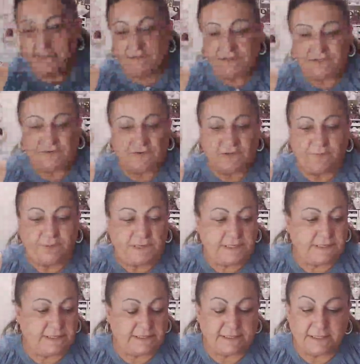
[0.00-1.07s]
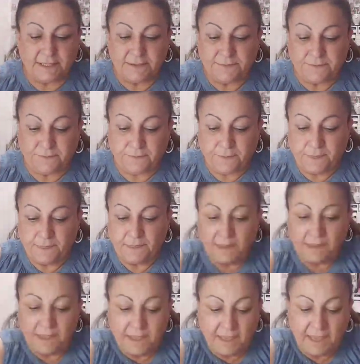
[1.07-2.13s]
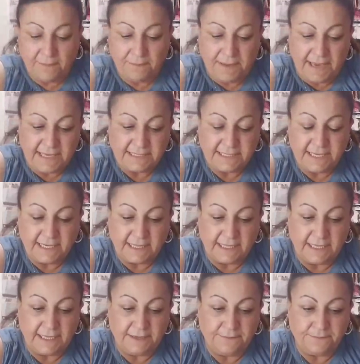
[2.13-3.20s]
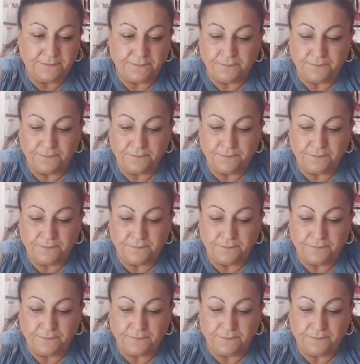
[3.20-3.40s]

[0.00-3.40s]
let me show you the pieces. And basically,